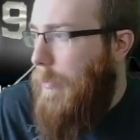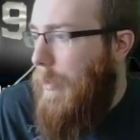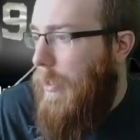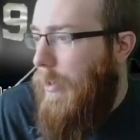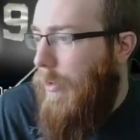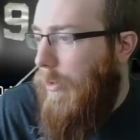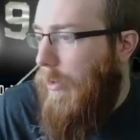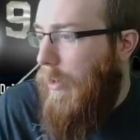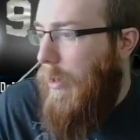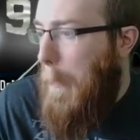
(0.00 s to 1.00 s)
Team of the
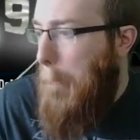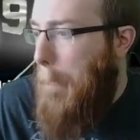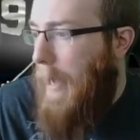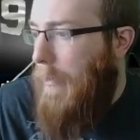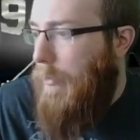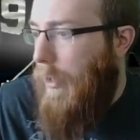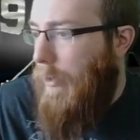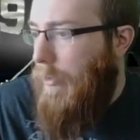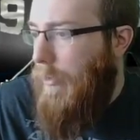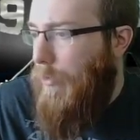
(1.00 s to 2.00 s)
year, Myles
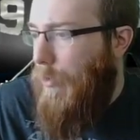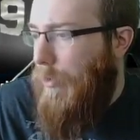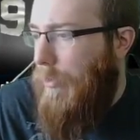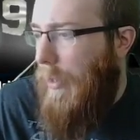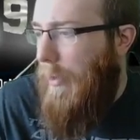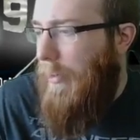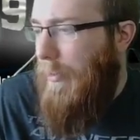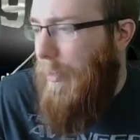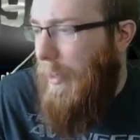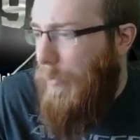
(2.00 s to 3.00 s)
Garrett. It, he's worth it
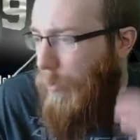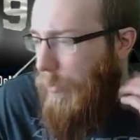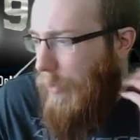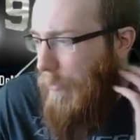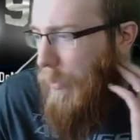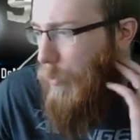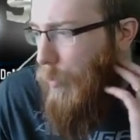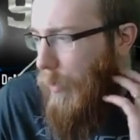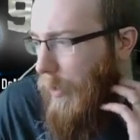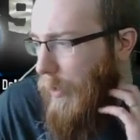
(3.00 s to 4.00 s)
does say he's worth
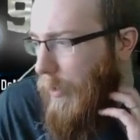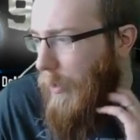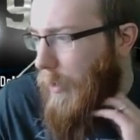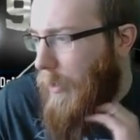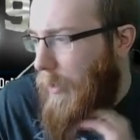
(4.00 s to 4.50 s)
71.